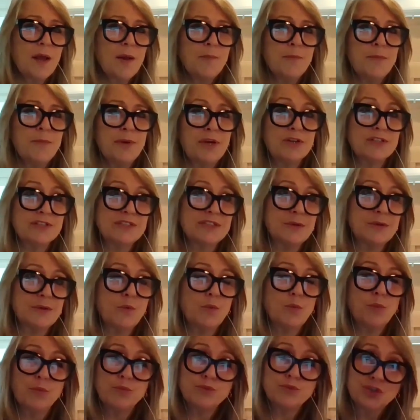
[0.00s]
Because
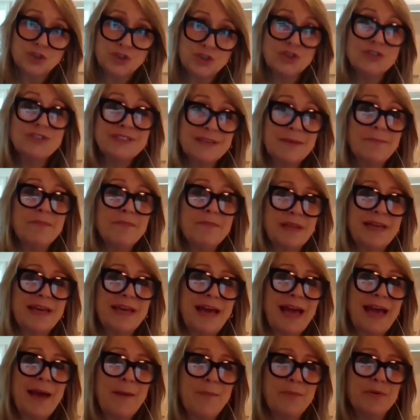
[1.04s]
should something
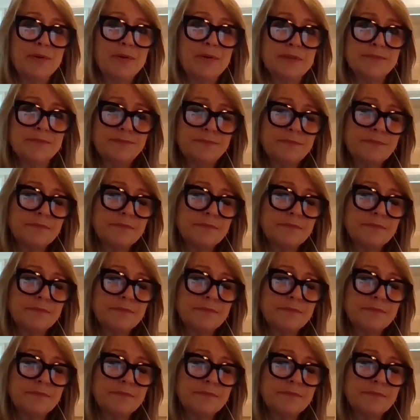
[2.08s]
happen,